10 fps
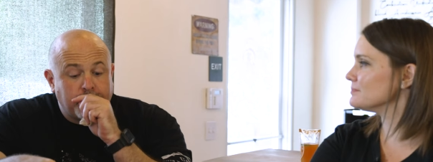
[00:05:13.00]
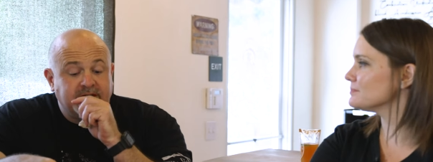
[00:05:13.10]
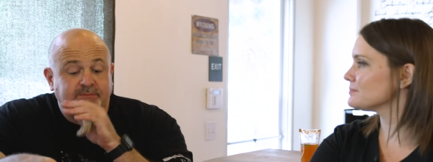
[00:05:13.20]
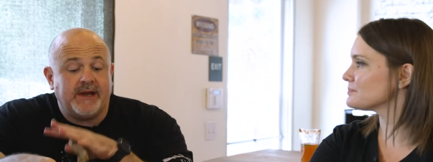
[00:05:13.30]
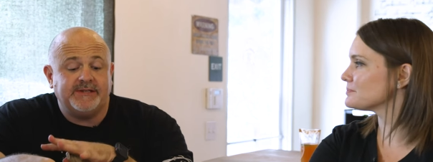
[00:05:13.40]
Speaker 1: The
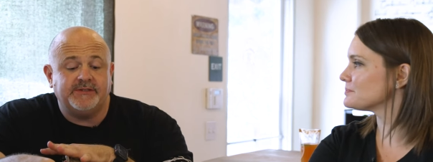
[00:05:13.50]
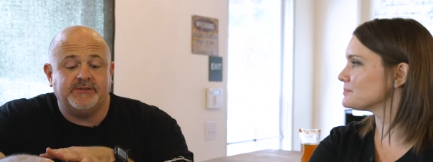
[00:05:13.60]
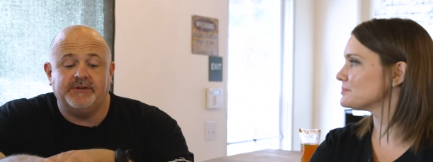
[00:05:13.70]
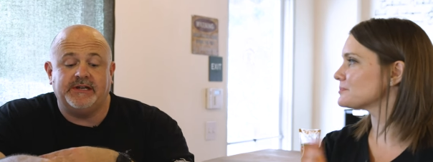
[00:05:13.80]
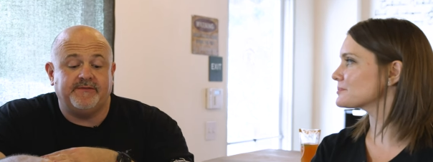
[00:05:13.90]
spices
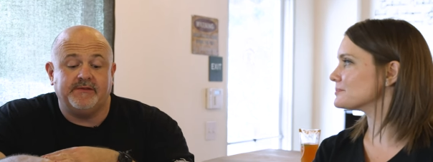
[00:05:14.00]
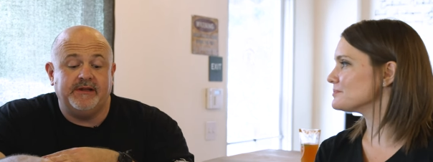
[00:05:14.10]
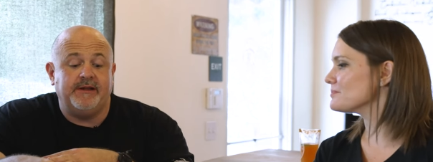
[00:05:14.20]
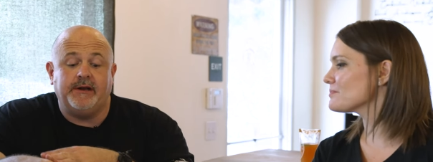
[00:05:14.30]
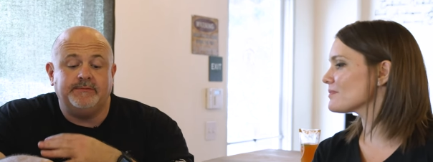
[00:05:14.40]
are definitely
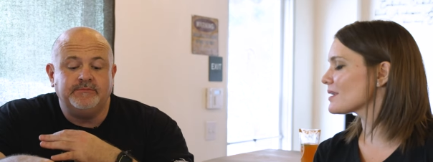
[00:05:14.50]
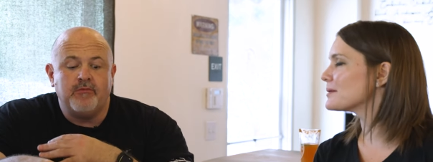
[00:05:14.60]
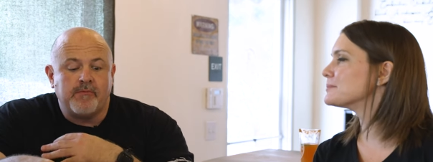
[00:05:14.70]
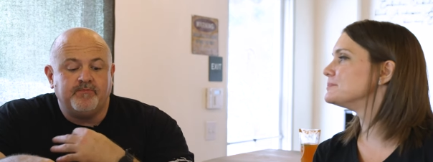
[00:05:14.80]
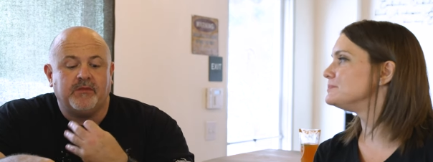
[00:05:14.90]
there.
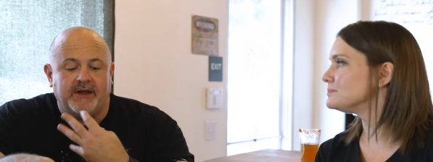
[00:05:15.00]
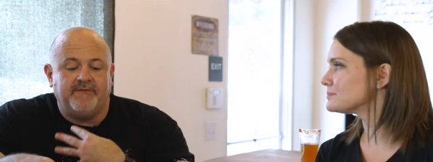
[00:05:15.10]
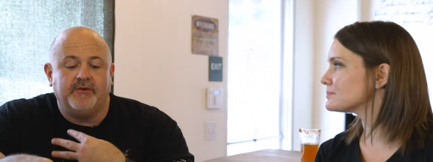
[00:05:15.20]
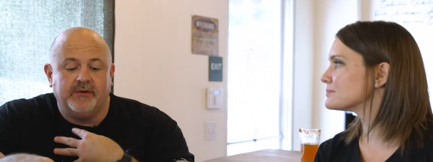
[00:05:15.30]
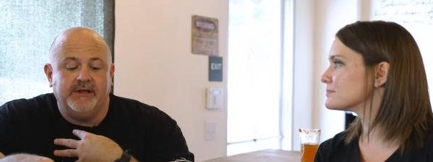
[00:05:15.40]
I
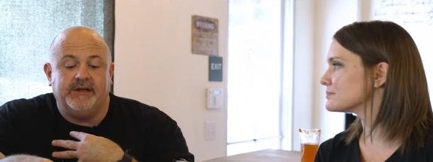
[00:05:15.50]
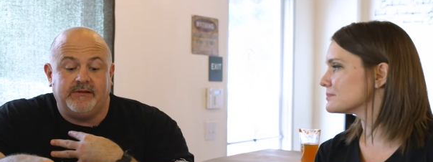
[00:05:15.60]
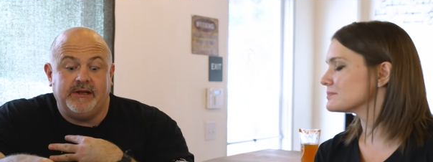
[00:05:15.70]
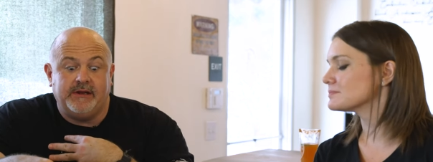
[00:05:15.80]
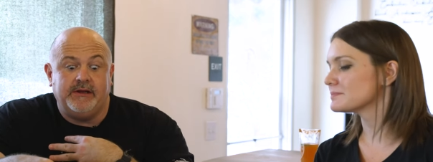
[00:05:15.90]
fully get
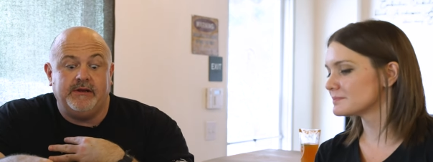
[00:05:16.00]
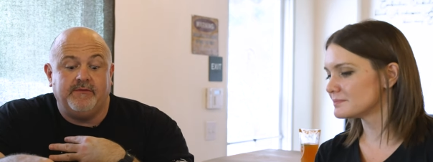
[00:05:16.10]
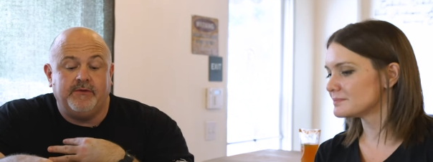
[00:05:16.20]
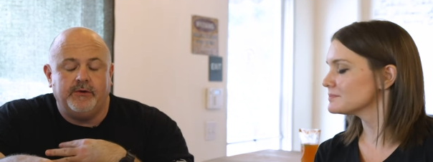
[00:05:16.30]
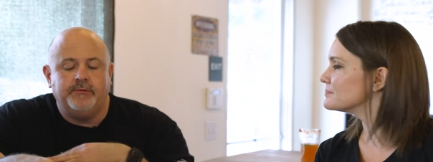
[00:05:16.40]
the Indian
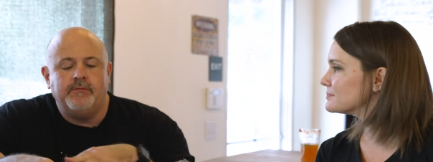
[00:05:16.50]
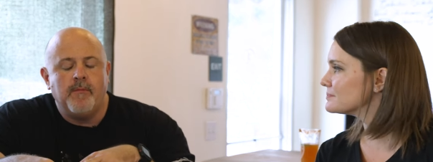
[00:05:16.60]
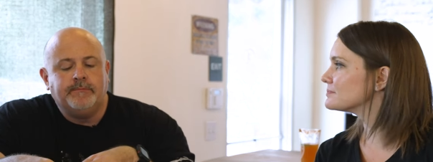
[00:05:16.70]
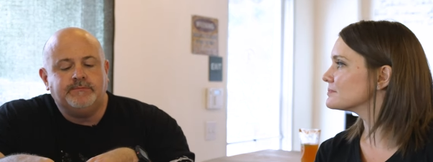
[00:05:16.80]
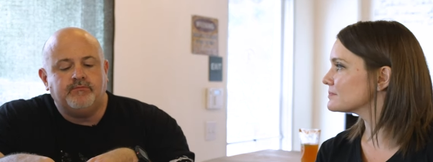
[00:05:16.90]
food.
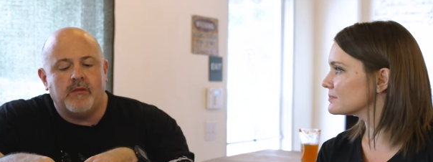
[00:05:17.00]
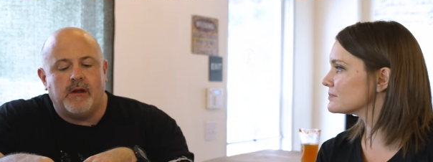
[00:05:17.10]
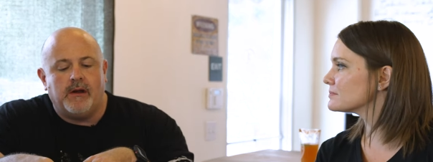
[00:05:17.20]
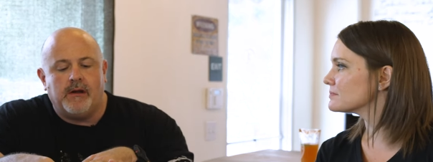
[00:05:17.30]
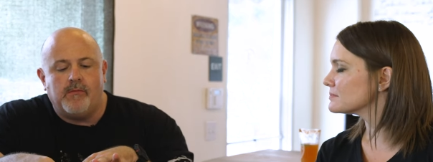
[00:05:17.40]

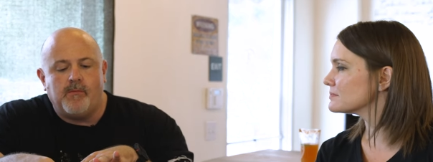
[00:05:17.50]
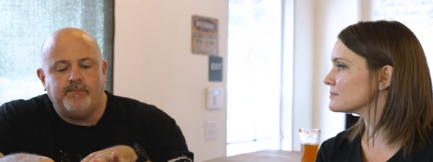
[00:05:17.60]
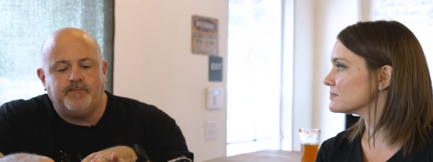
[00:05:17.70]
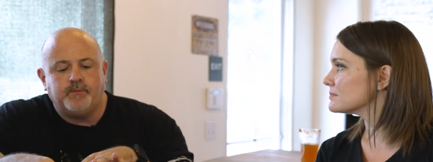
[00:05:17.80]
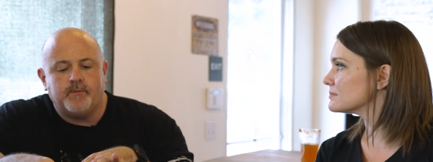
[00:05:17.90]
Um,
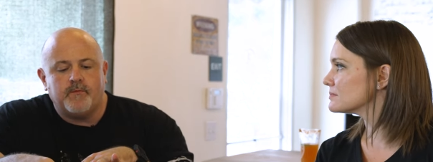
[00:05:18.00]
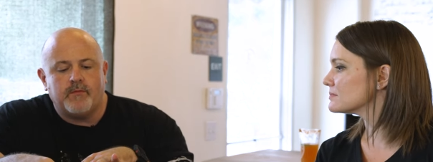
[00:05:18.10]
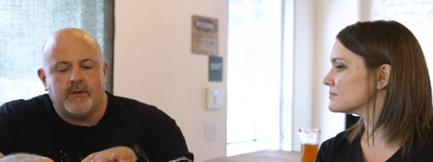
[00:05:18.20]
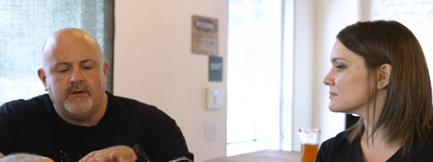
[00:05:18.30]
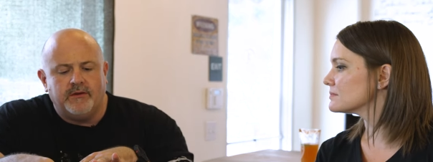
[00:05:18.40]

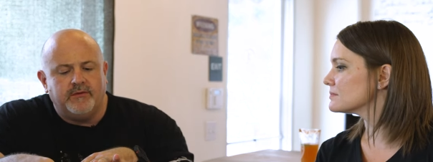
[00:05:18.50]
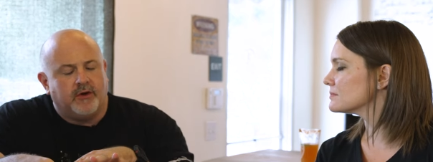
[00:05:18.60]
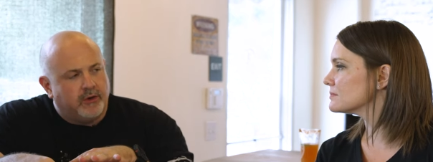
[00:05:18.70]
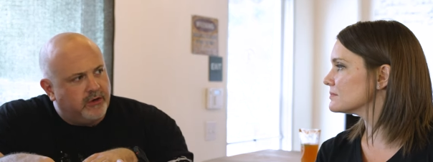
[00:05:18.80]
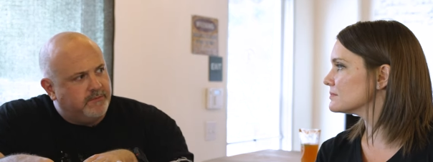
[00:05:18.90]

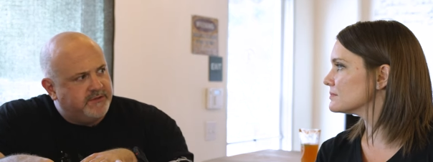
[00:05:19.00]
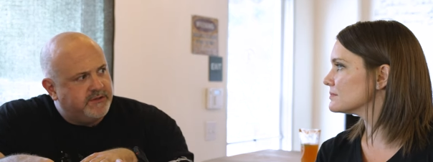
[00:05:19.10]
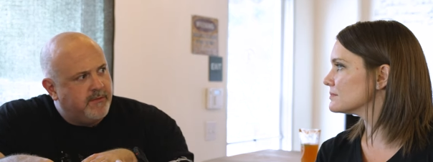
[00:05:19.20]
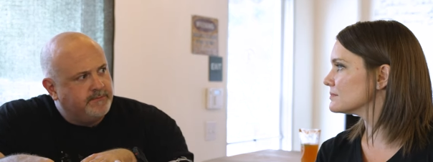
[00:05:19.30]
herbs.